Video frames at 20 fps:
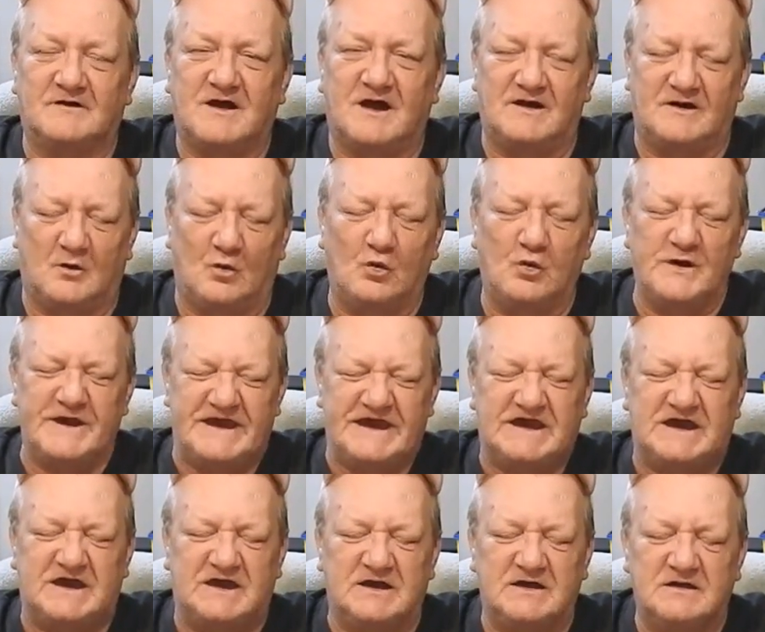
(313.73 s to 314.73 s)
kind of
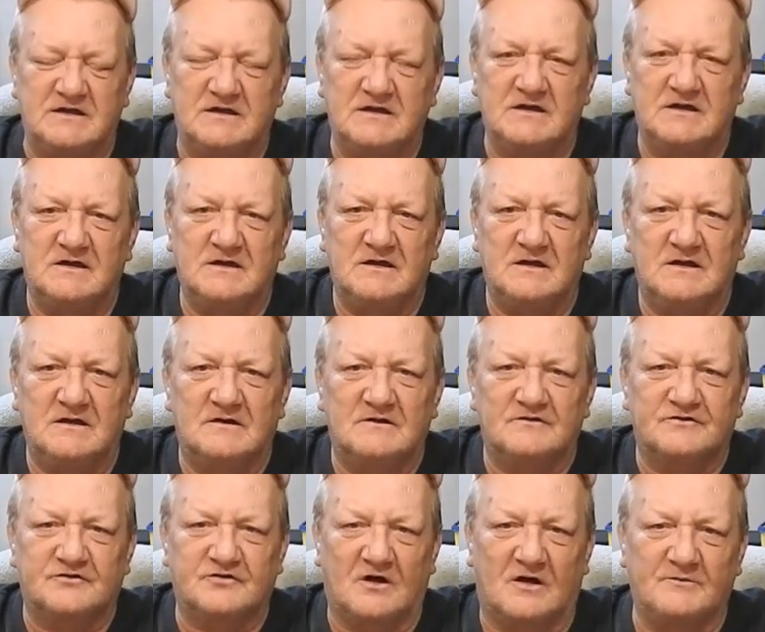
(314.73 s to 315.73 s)
weak
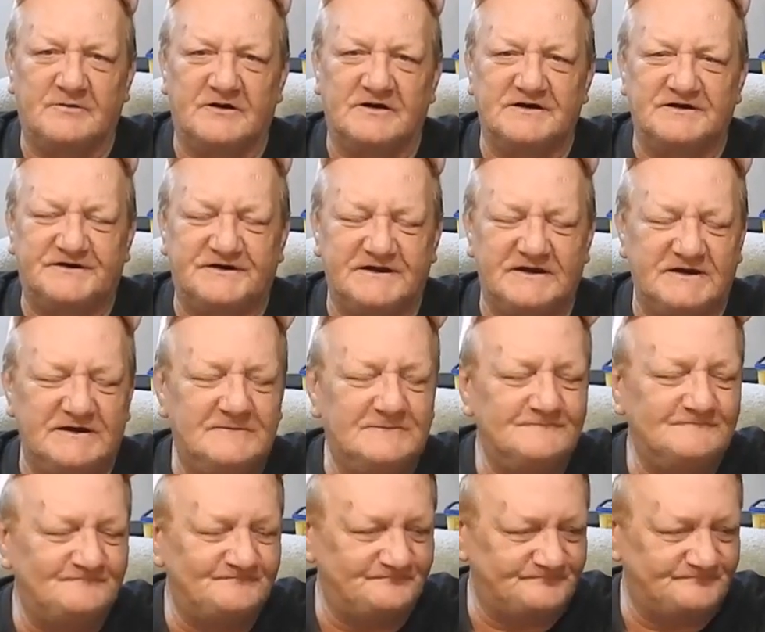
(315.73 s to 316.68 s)
strawberry tea.